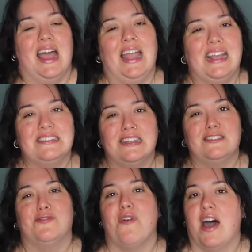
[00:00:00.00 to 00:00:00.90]
I guess
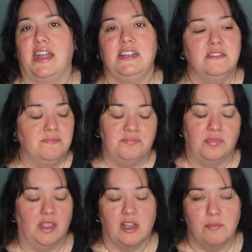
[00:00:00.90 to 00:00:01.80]
that's fine
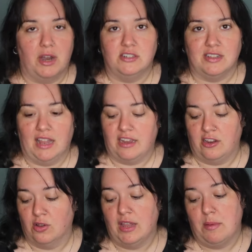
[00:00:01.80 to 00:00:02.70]
compared to like,
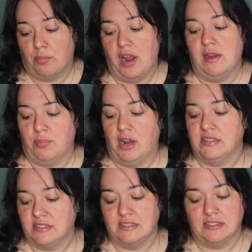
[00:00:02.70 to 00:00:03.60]
you know, Lane Bryant
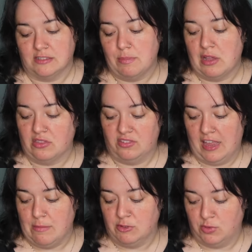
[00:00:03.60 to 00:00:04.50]
prices. It's about the
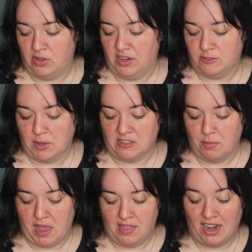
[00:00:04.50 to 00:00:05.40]
same. It's what you'd expect to
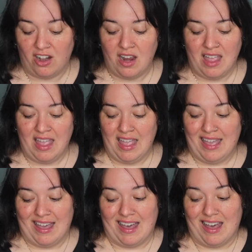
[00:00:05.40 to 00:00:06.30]
pay there.
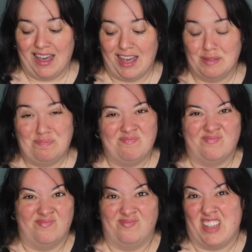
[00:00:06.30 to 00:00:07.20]
Um,
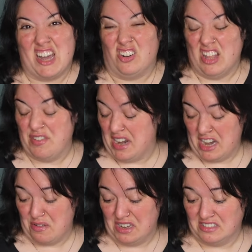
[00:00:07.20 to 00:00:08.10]
I don't love it
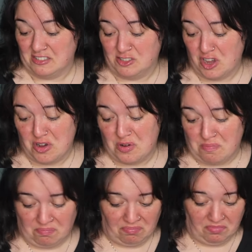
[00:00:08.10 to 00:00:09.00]
anyways, so
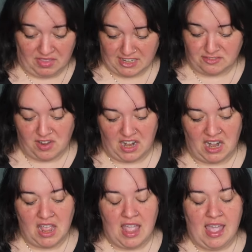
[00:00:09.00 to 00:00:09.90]
that's fine.
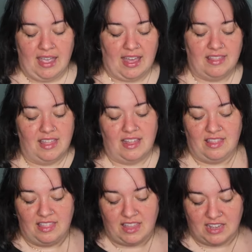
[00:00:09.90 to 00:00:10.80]
And then
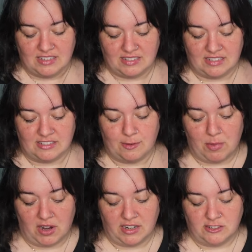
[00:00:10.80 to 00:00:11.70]
this is the
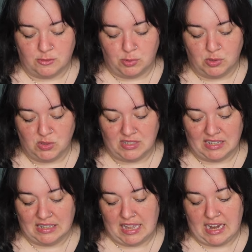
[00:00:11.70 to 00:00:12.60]
Market & Spruce
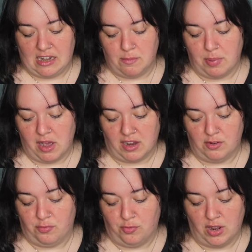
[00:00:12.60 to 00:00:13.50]
Elaine Pocket
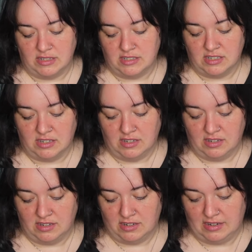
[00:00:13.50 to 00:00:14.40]
Front
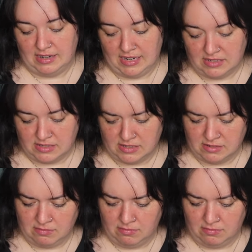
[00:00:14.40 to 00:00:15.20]
Knit